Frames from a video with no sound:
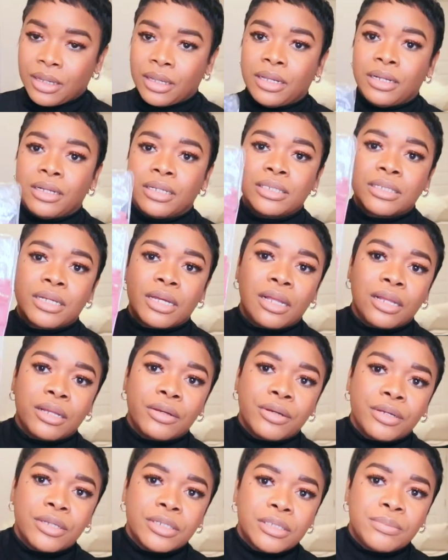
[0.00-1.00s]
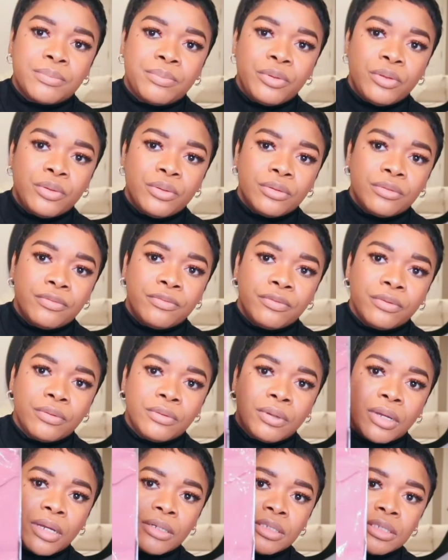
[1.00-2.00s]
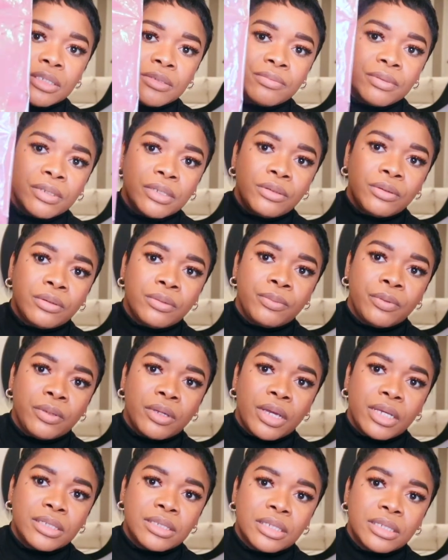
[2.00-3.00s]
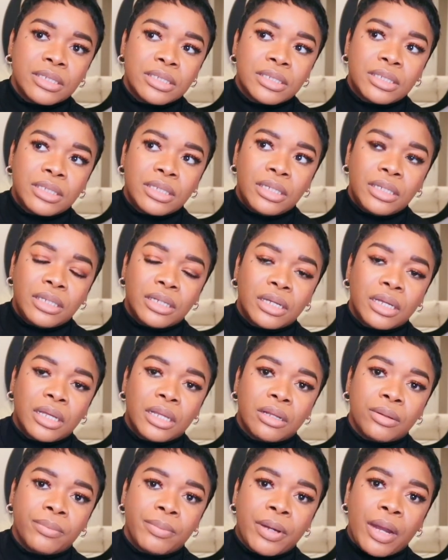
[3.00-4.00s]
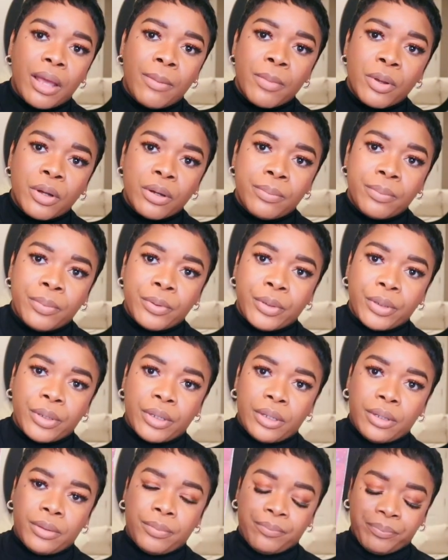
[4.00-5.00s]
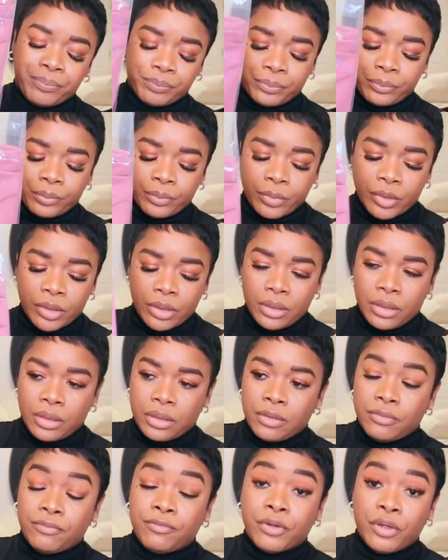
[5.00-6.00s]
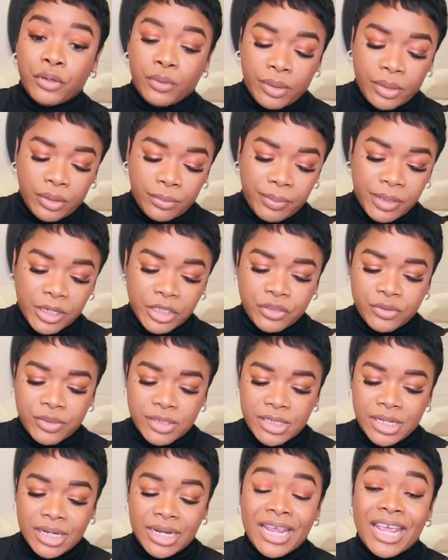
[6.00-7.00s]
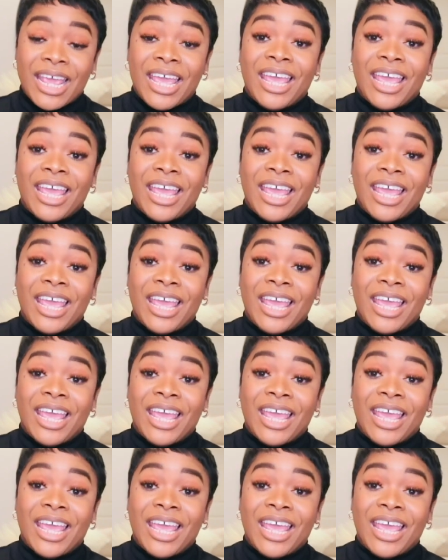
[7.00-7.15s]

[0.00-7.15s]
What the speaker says: And this color is beautiful. I just really hope you guys can see the color, but I'm gonna put the video and the pictures in.